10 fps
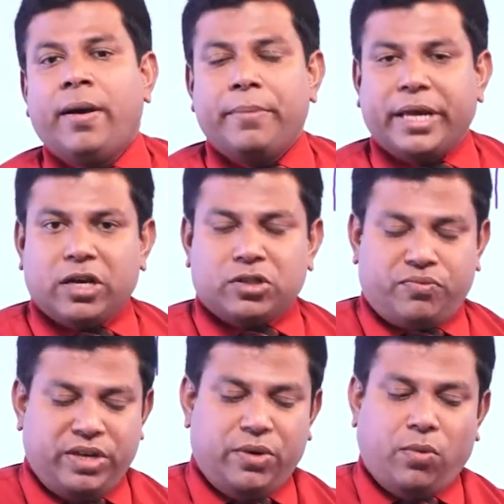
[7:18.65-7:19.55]
because
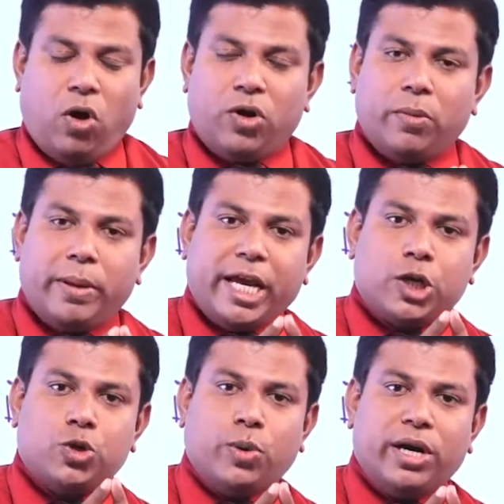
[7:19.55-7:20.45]
we want to make
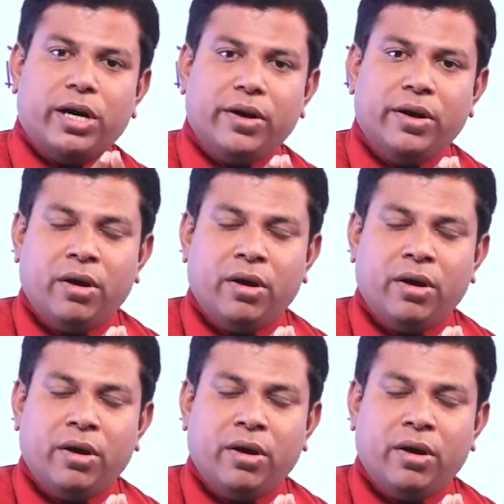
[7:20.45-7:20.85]
sure